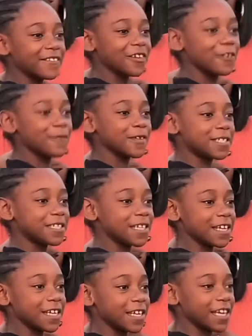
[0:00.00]
gonna be
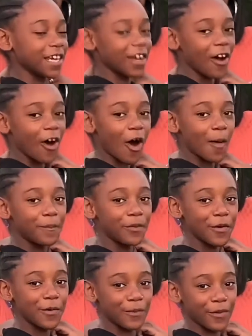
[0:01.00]
singing All Poor
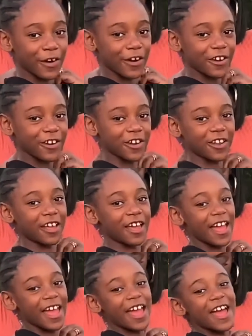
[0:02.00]
Bird,
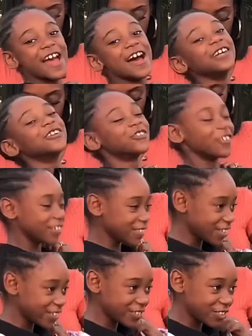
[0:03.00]
Grow Little